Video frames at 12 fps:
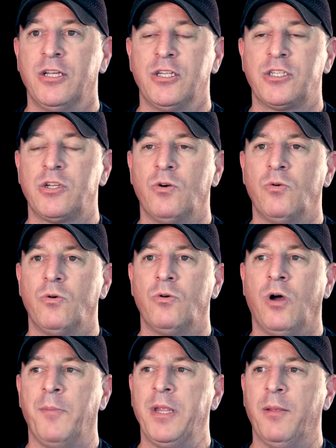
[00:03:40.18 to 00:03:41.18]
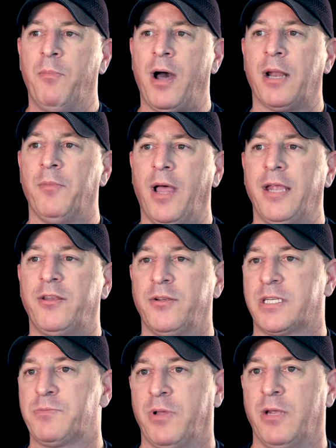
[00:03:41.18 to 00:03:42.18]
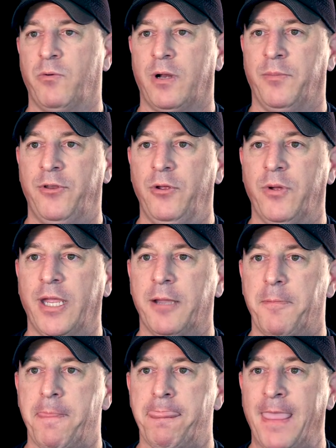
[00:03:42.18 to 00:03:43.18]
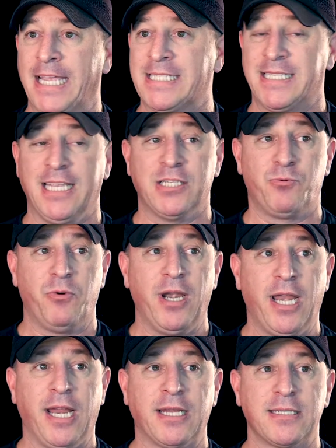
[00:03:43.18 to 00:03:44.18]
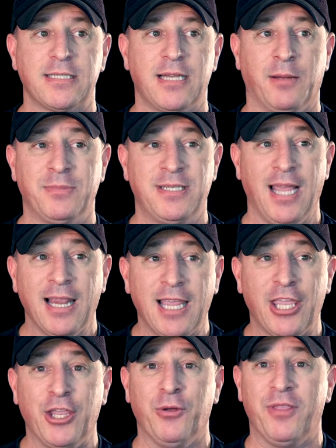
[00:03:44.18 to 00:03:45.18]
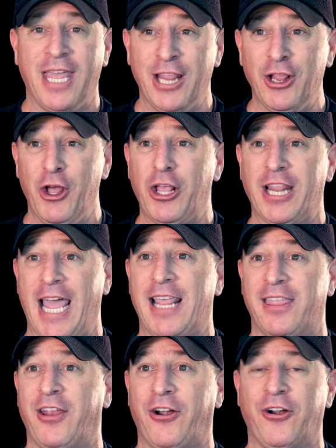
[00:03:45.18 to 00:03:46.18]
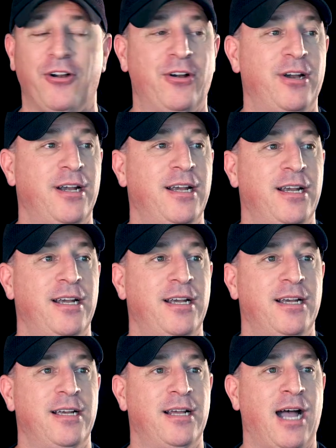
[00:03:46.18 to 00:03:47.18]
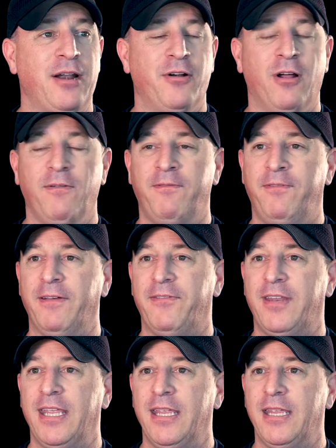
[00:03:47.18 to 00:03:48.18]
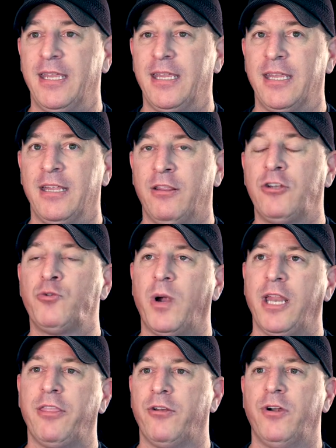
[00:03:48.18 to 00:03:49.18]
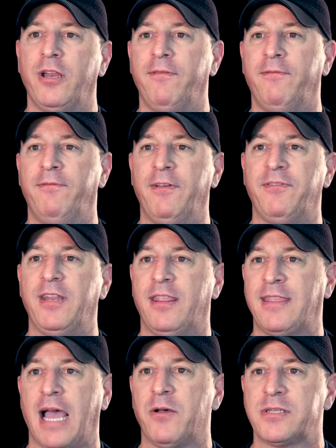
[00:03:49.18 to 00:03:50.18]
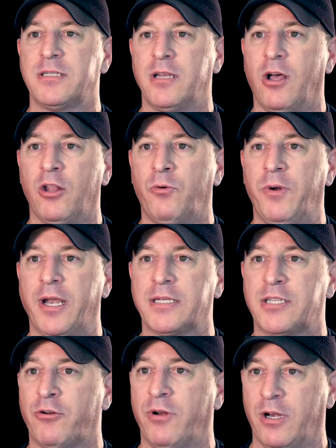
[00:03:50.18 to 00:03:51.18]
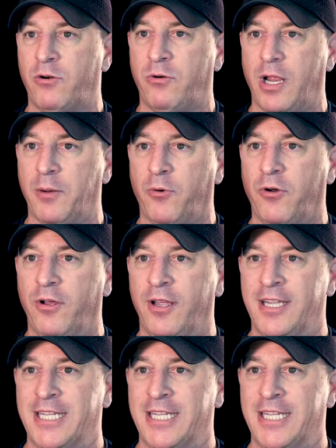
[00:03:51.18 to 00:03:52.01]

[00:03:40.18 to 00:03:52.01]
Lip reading: So, I mean, the bottom line, to explain what I'm doing, is these rings, I'm telling you, they look like they're, I don't know, $20, $30, $50,000 rings. They're incredible.